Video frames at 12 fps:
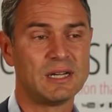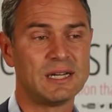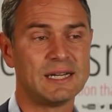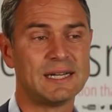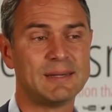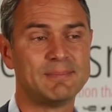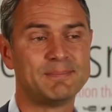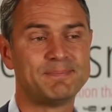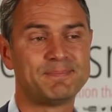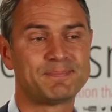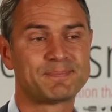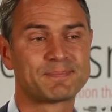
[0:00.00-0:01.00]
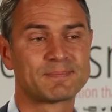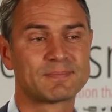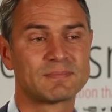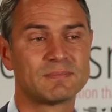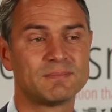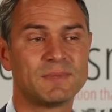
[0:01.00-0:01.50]

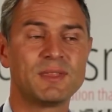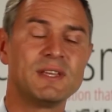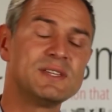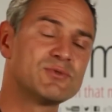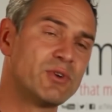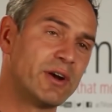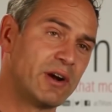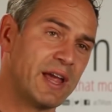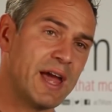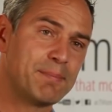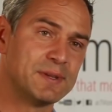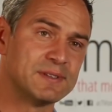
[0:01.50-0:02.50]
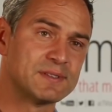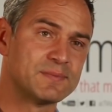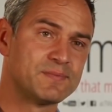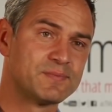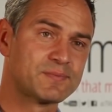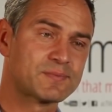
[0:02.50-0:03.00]
But this rarely happens.
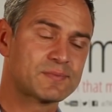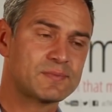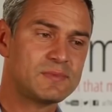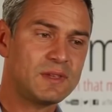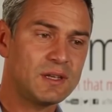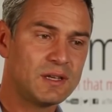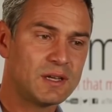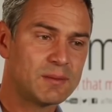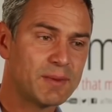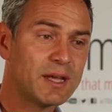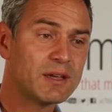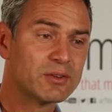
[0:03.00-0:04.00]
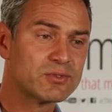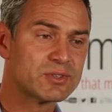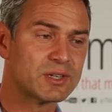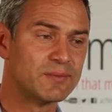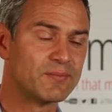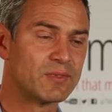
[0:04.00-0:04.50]
In my
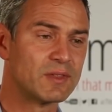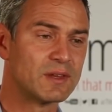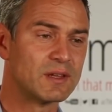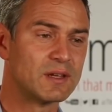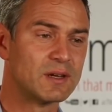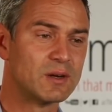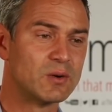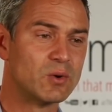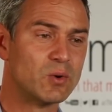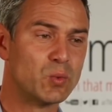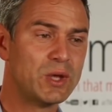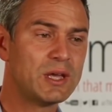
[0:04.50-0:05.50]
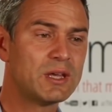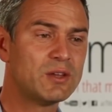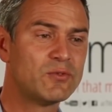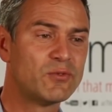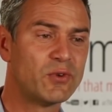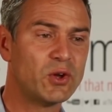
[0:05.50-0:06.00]
country, we
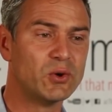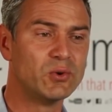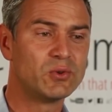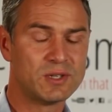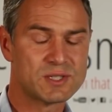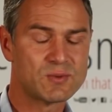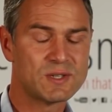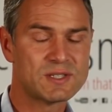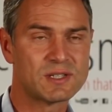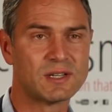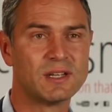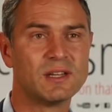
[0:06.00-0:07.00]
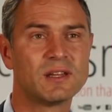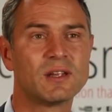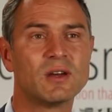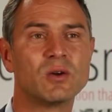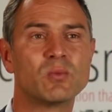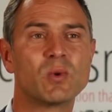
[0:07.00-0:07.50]
can vote in Switzerland
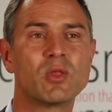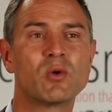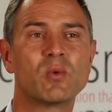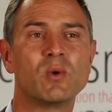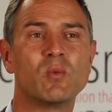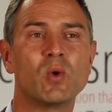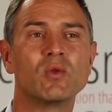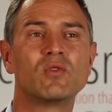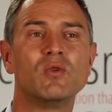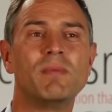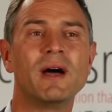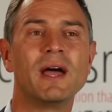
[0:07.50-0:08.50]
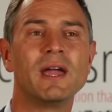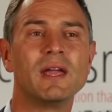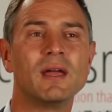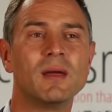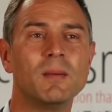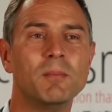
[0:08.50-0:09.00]
on whether we want to buy
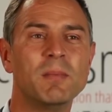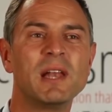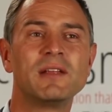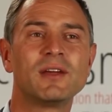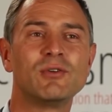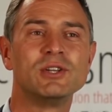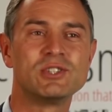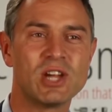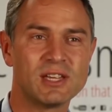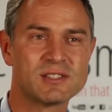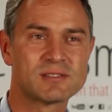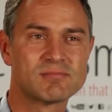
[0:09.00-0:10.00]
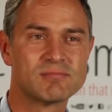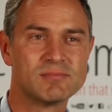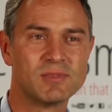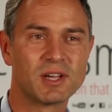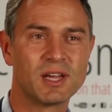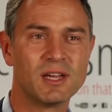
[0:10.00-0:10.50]
military jets.
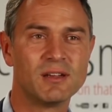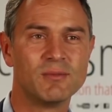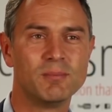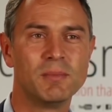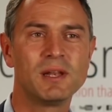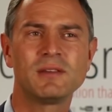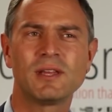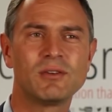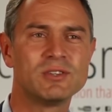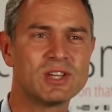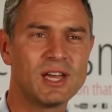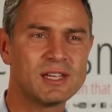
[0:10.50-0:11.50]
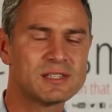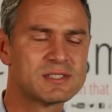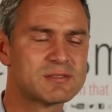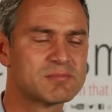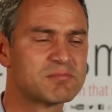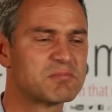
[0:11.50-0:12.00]
Okay, military jets,